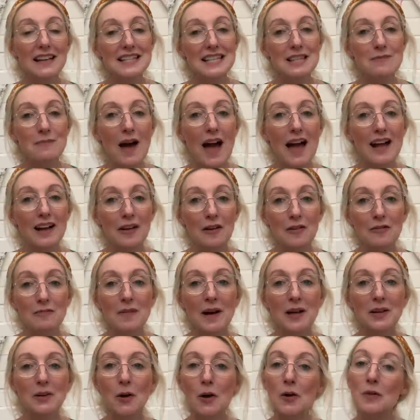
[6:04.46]
to the back of
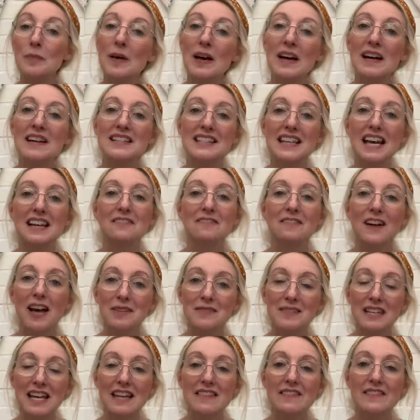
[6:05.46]
my cupboard and
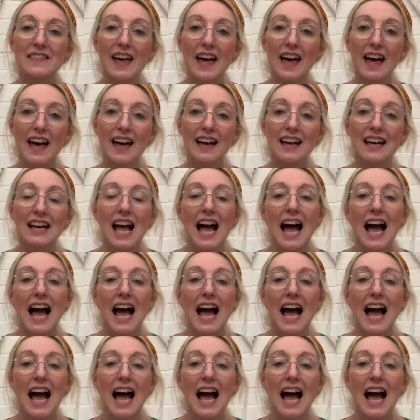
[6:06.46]
found it in there.